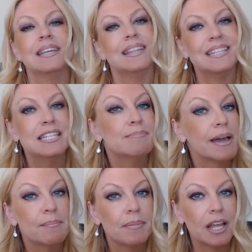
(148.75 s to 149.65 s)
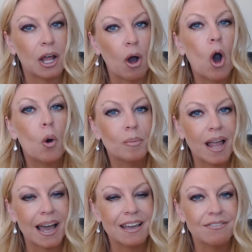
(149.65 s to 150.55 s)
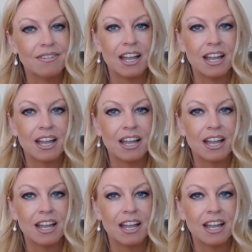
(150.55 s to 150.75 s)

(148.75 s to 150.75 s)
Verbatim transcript: This is my, you know, home life,